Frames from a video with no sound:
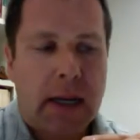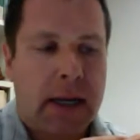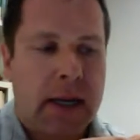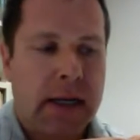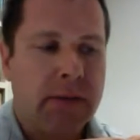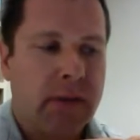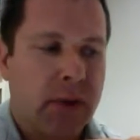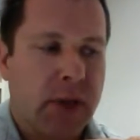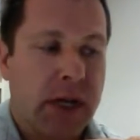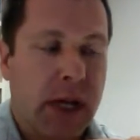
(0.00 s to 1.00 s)
and even
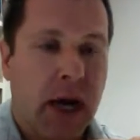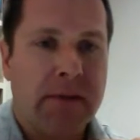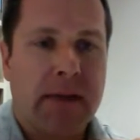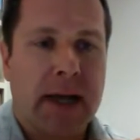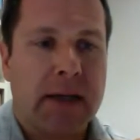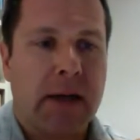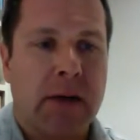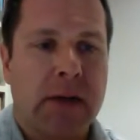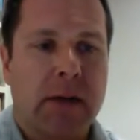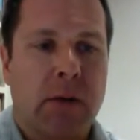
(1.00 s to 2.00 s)
with a non-fat
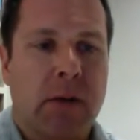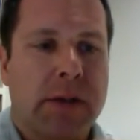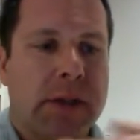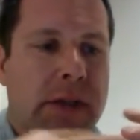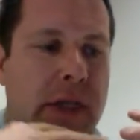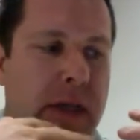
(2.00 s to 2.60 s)
dairy source,